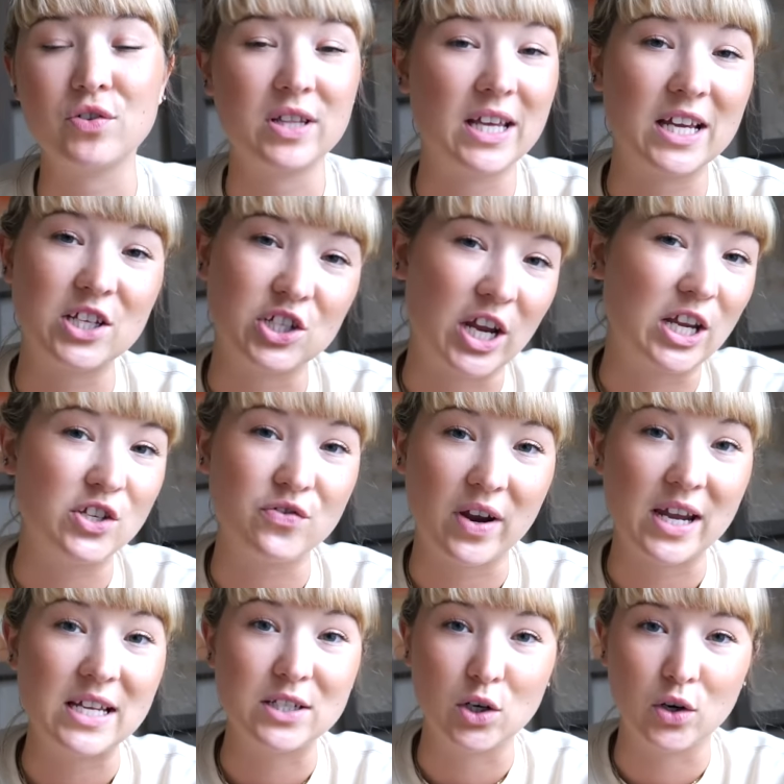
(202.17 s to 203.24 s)
the exchange
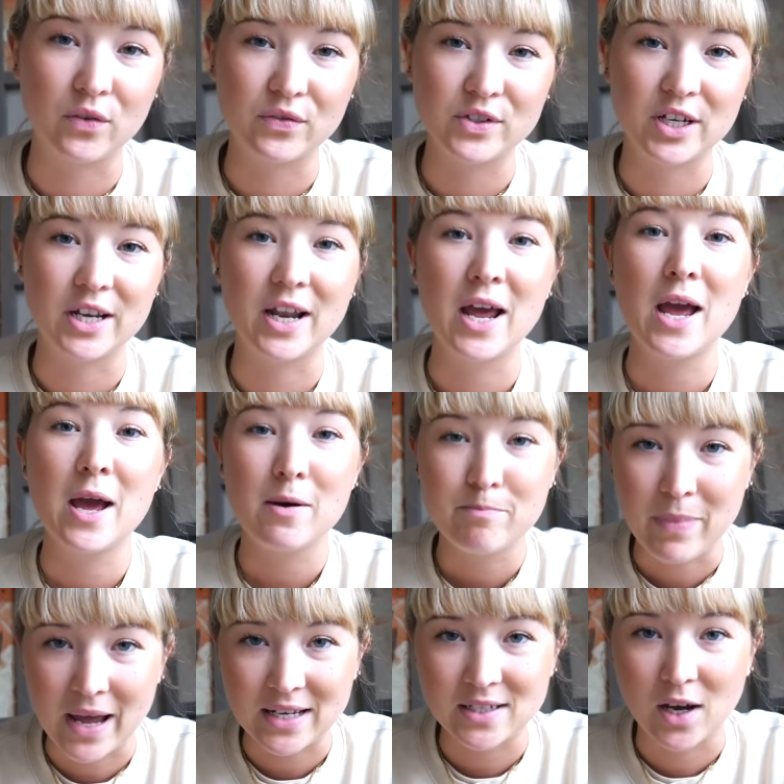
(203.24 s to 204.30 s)
rate is often
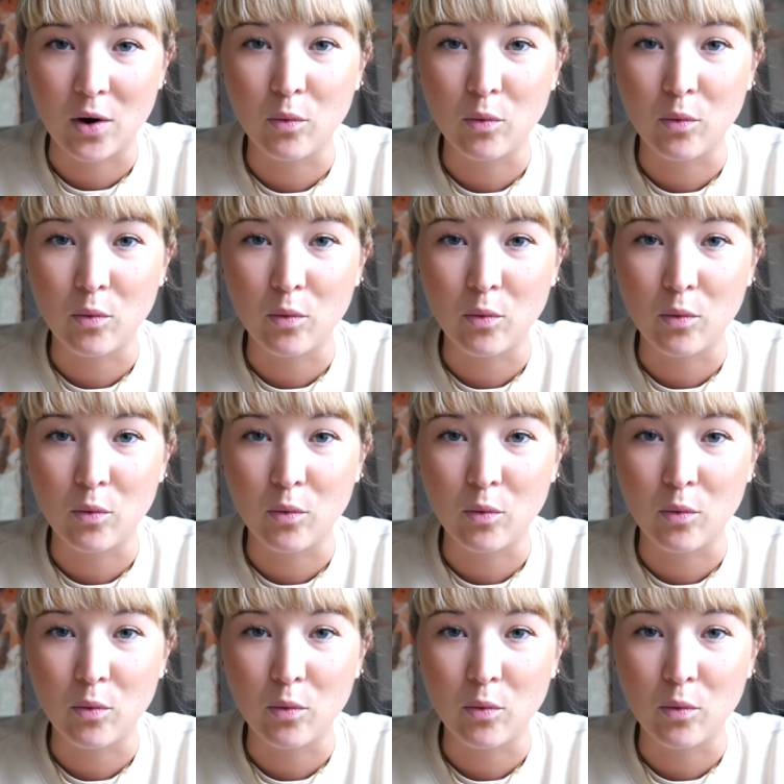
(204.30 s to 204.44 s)
better.